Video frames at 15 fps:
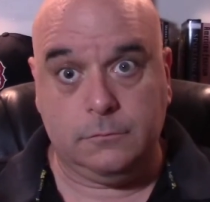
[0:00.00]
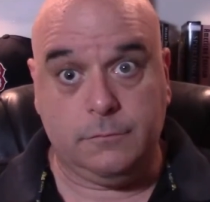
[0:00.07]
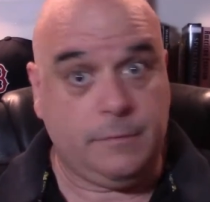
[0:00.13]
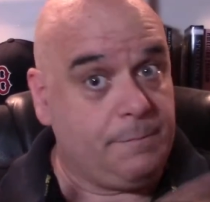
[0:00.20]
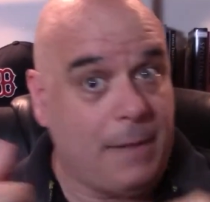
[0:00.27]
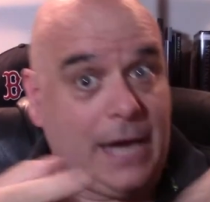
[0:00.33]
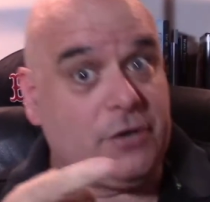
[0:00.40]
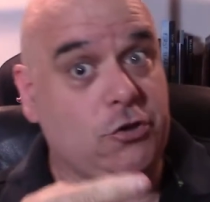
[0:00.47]

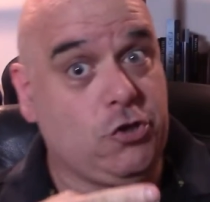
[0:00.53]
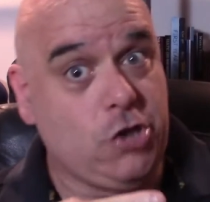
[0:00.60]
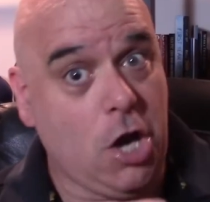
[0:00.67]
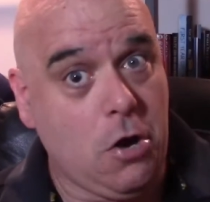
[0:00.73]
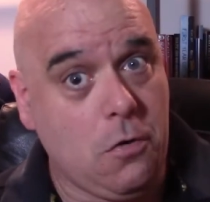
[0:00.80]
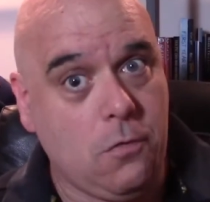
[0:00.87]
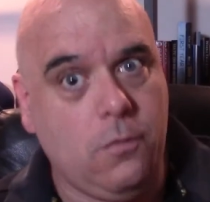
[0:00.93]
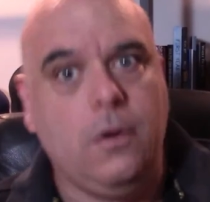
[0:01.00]
Back to the
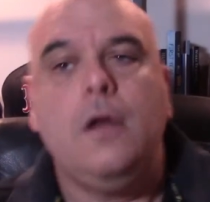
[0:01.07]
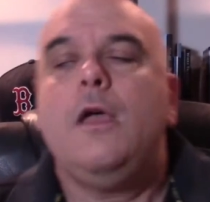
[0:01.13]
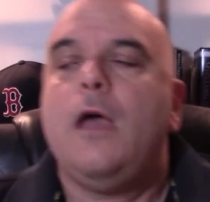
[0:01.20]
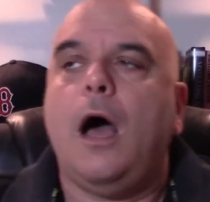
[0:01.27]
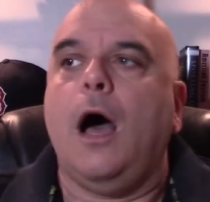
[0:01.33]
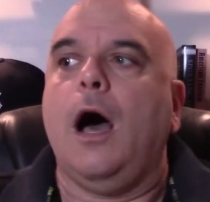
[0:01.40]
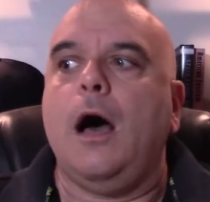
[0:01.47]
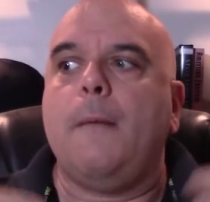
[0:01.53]
show.
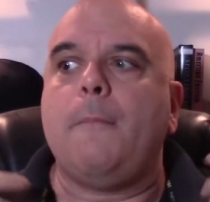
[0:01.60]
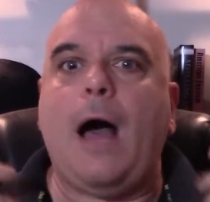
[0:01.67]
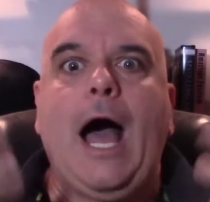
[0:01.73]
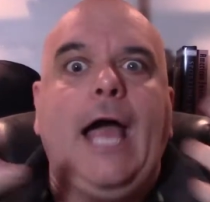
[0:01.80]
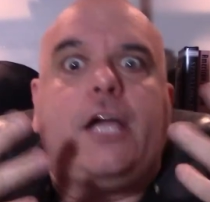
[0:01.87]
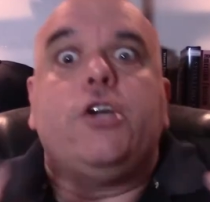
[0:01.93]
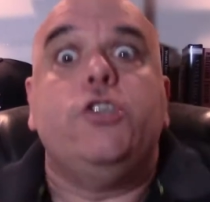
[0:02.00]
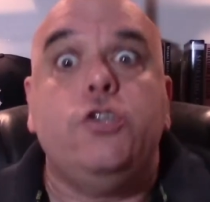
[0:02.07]

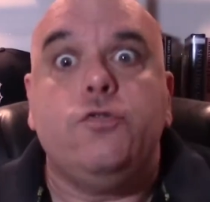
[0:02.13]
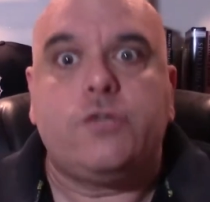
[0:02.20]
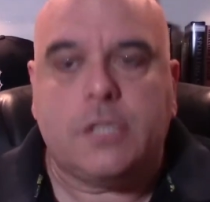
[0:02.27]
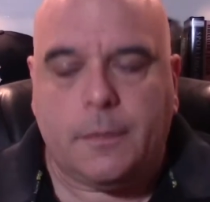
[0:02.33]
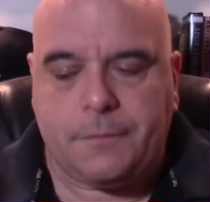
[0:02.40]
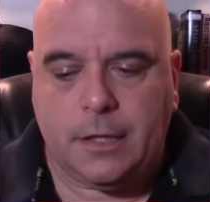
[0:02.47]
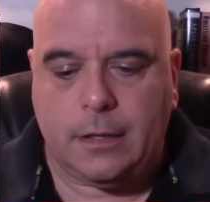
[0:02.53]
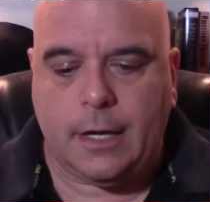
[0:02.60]
I could do
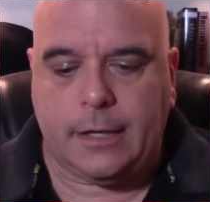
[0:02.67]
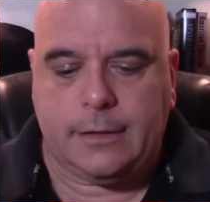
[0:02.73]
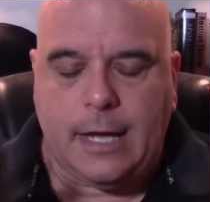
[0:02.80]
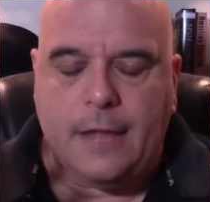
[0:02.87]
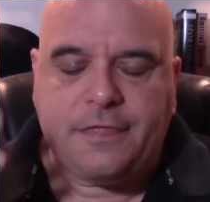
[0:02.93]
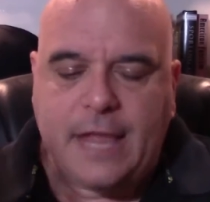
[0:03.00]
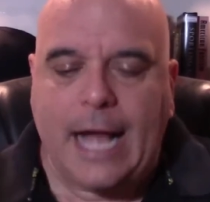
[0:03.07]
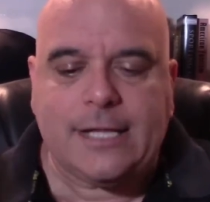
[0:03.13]
something like
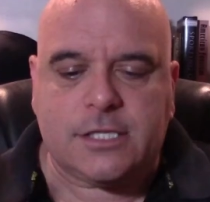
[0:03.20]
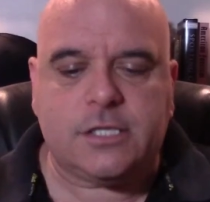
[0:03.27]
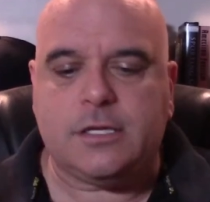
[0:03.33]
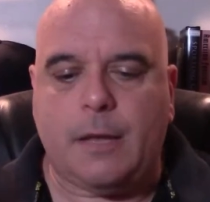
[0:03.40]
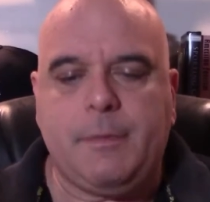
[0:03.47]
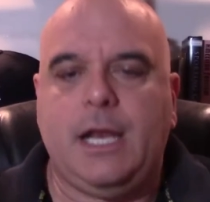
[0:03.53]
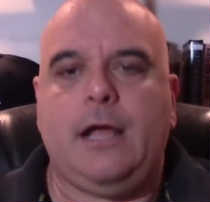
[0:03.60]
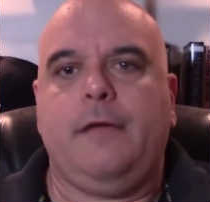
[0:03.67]
that.
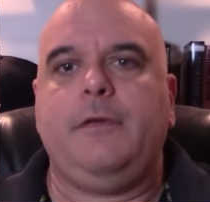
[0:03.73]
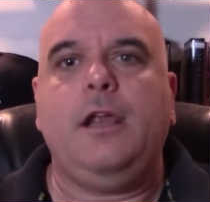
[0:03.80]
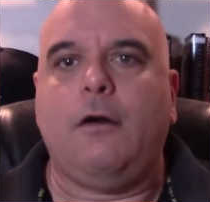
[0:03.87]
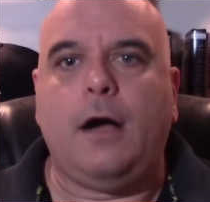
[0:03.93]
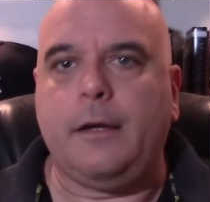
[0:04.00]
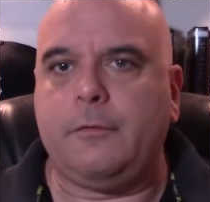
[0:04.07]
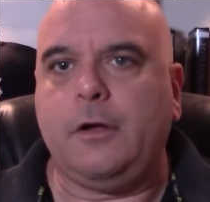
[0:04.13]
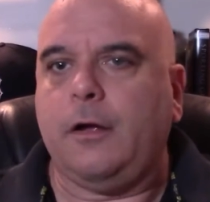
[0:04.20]

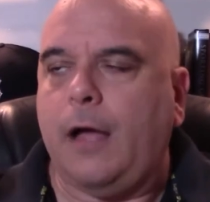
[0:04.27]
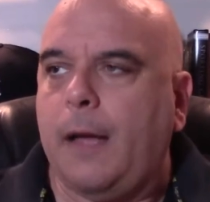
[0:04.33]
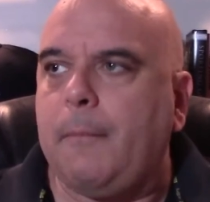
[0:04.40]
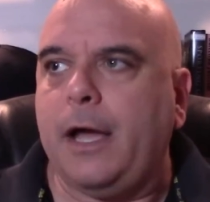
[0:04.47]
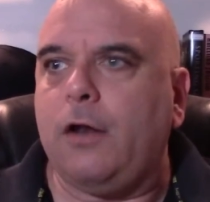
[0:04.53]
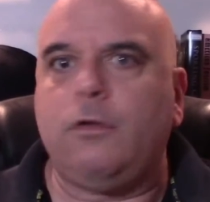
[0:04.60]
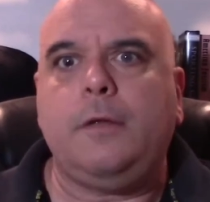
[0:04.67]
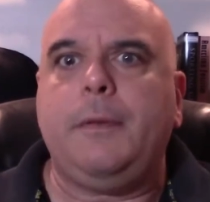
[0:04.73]
I
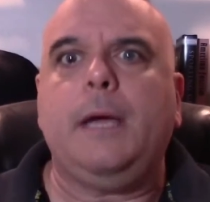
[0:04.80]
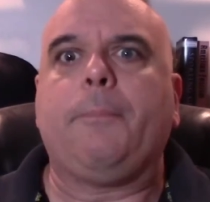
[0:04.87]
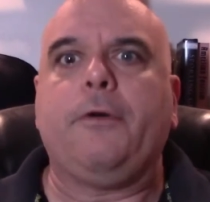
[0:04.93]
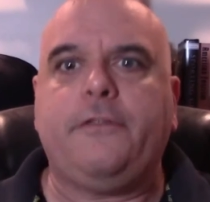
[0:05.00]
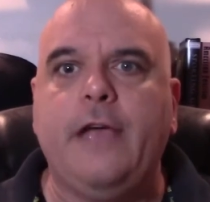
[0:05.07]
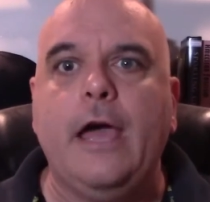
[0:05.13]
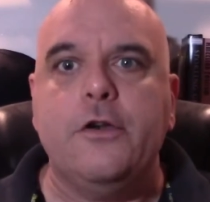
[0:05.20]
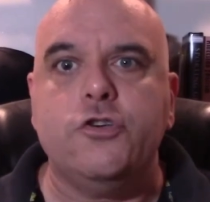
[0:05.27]
might only be a
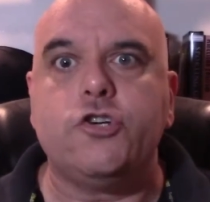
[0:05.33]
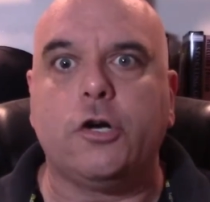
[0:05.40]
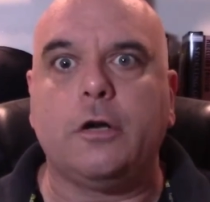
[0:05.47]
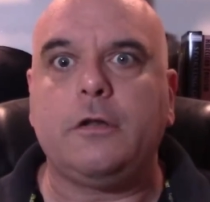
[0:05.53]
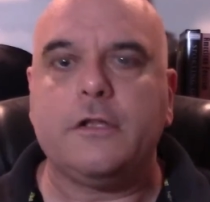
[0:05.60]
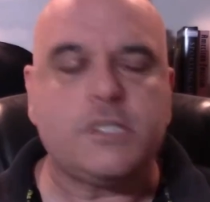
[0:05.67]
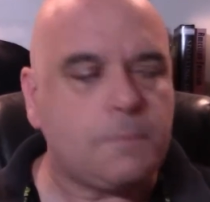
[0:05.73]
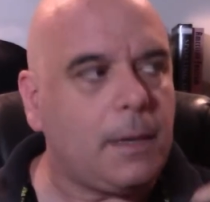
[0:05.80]
pretend
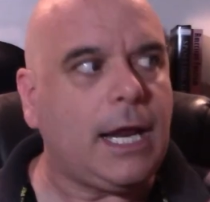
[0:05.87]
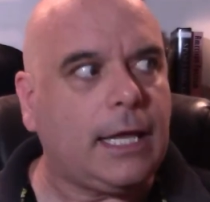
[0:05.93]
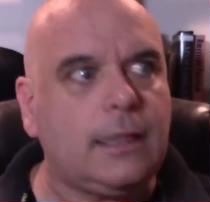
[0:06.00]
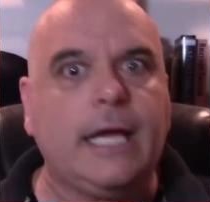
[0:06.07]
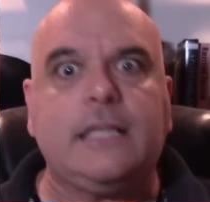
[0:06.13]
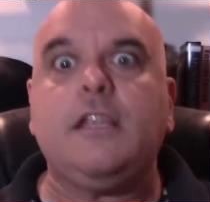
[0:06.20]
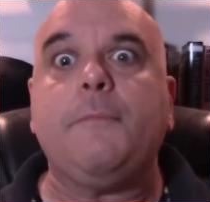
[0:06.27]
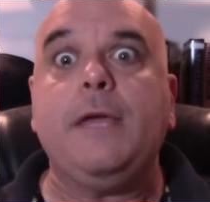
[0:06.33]
journalist, but I'd
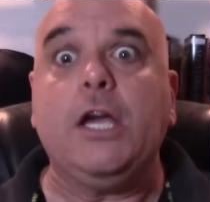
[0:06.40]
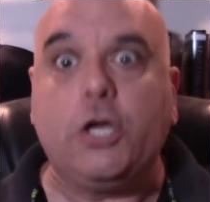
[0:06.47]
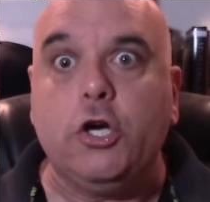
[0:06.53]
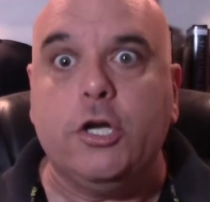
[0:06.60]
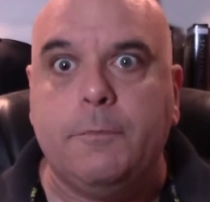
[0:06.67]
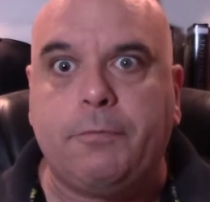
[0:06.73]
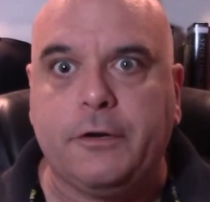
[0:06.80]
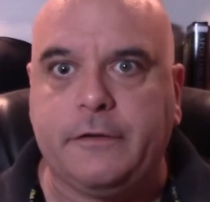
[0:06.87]
like to be a
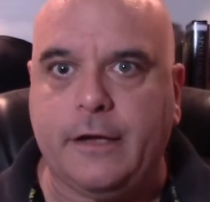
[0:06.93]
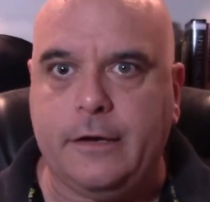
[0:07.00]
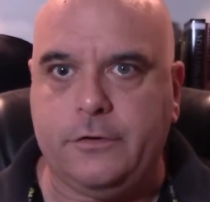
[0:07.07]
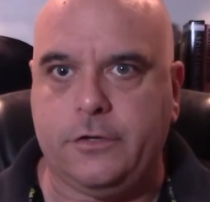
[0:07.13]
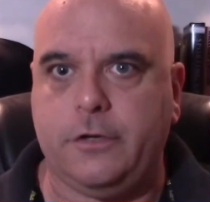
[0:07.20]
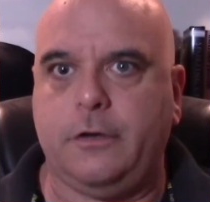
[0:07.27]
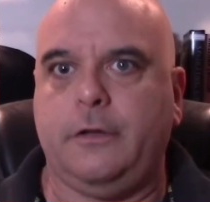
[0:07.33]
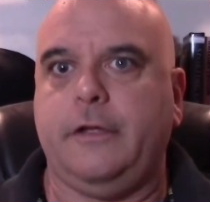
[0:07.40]
good pretend
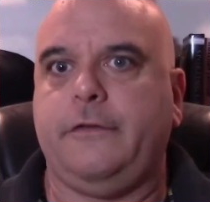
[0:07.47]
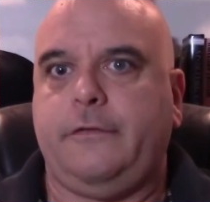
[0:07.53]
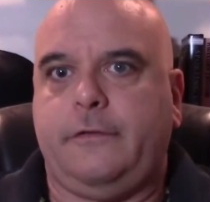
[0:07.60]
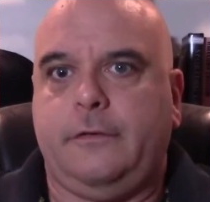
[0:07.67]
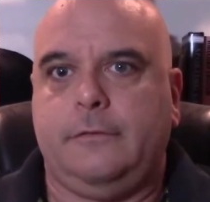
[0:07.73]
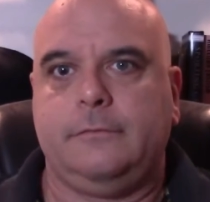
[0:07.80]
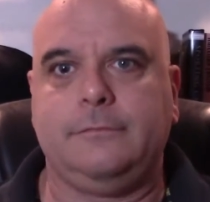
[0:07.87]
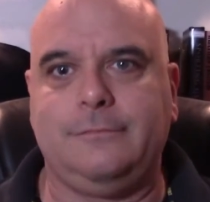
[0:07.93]
journalist.
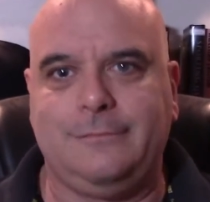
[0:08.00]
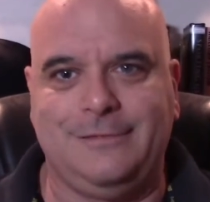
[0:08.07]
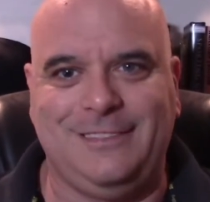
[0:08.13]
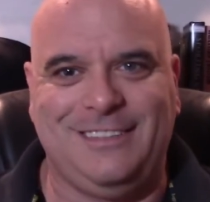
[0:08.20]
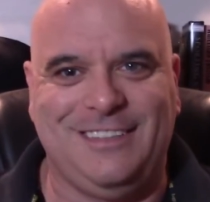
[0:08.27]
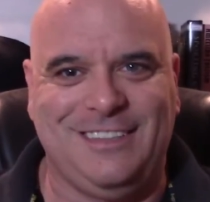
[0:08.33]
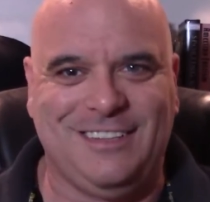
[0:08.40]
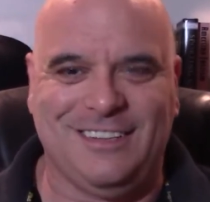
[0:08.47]

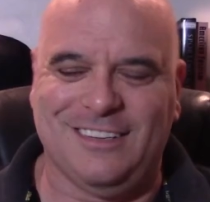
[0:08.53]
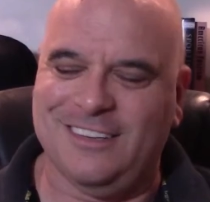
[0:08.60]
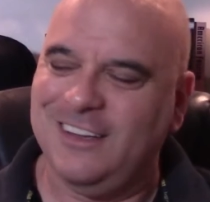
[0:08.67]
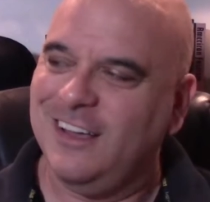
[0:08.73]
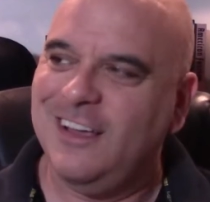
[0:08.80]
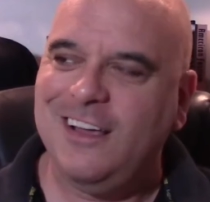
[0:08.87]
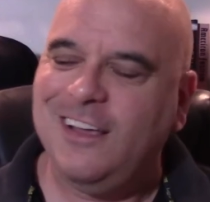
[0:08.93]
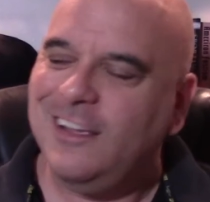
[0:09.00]

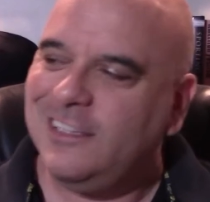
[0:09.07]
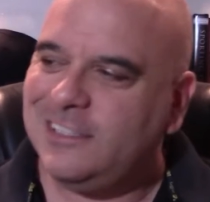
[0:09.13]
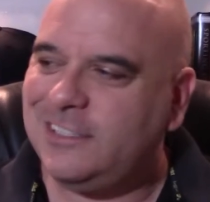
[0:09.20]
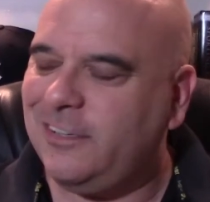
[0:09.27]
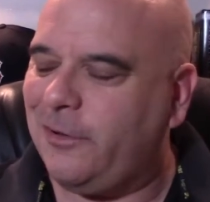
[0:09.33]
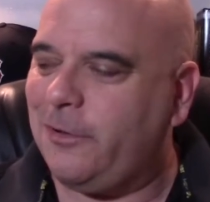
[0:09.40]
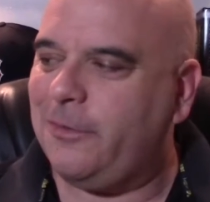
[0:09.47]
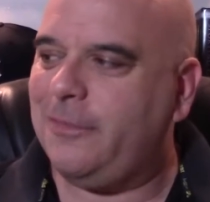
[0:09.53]

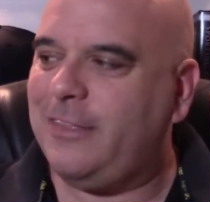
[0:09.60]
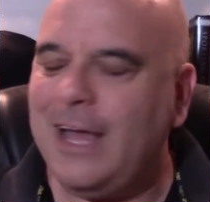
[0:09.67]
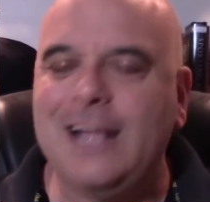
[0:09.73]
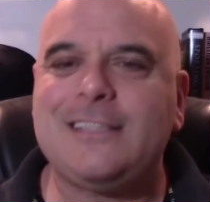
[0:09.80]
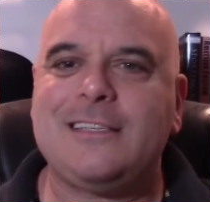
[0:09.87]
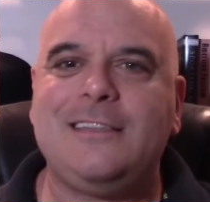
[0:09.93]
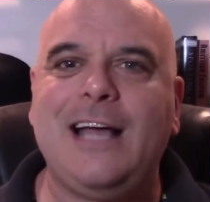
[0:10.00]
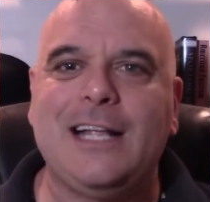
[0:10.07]
So
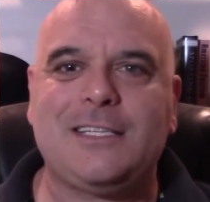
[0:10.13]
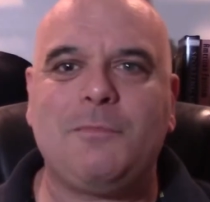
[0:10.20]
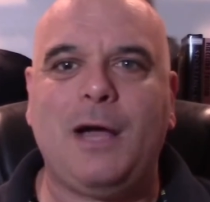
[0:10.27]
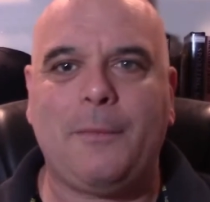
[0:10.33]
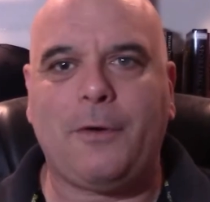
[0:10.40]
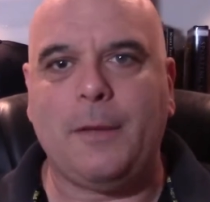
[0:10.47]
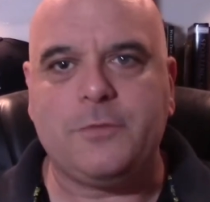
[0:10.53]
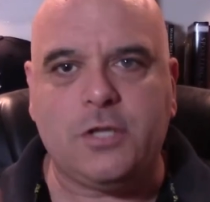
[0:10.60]
that's my
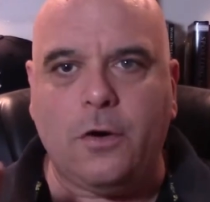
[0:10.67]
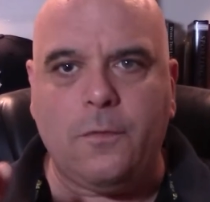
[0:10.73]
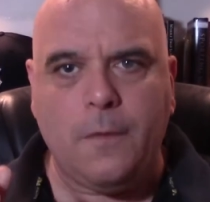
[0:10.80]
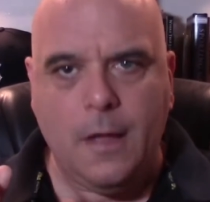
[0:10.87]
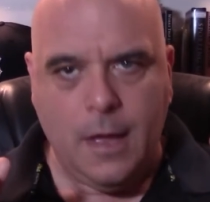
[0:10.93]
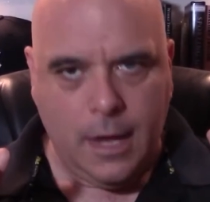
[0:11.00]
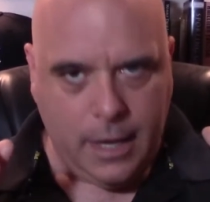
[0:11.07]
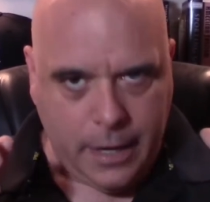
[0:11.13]
problem. So
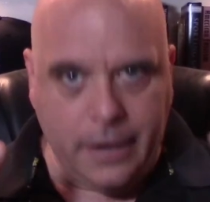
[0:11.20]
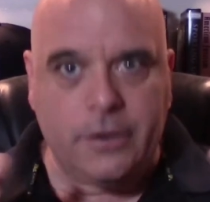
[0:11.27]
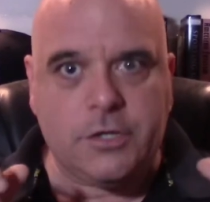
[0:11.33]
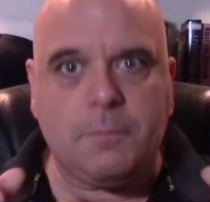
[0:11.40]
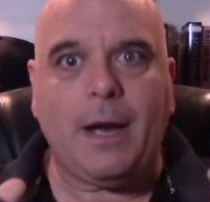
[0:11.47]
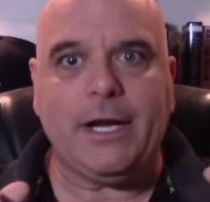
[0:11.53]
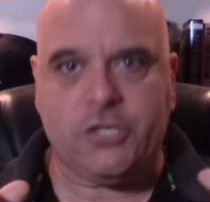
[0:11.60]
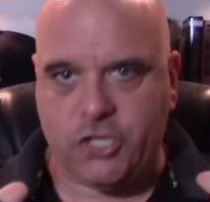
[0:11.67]
here's
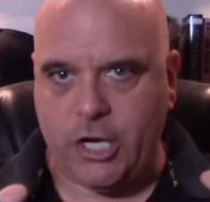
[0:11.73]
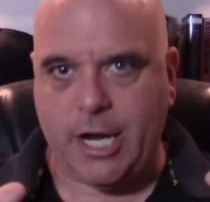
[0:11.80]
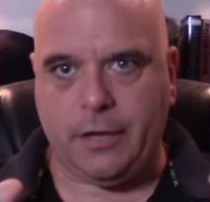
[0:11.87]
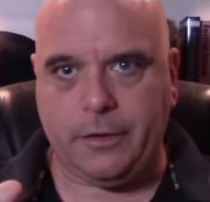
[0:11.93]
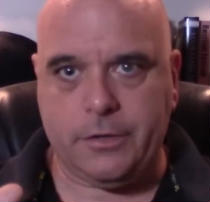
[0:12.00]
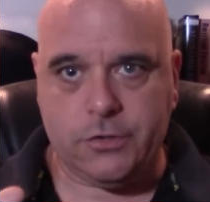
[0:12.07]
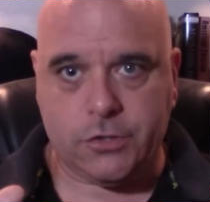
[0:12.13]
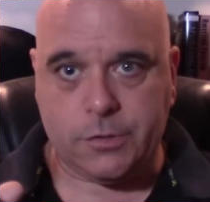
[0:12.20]
my
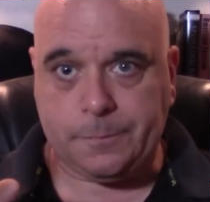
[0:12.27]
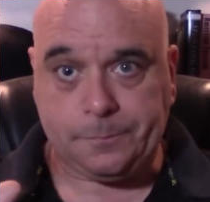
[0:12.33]
challenge.